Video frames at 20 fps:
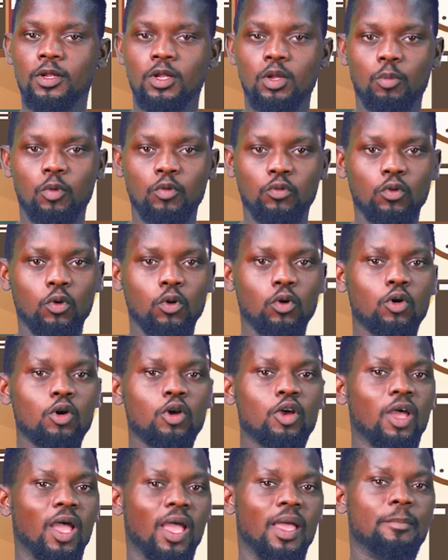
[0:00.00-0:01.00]
Number 4,
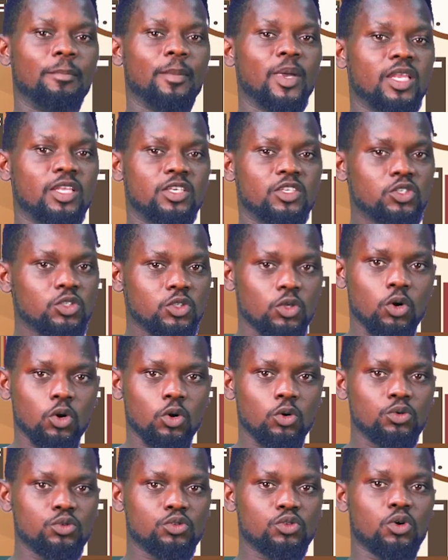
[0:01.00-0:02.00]
many
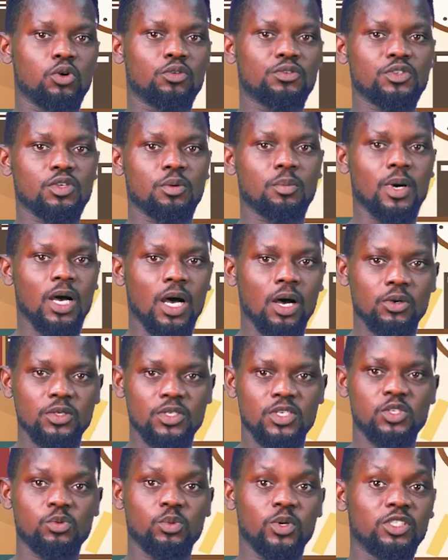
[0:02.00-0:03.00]
stalls of some
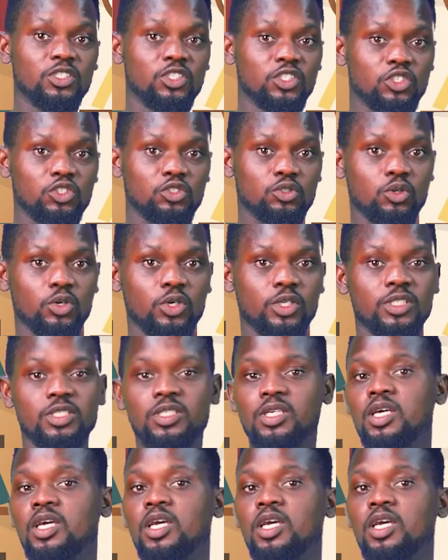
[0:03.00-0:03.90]
houses were destroyed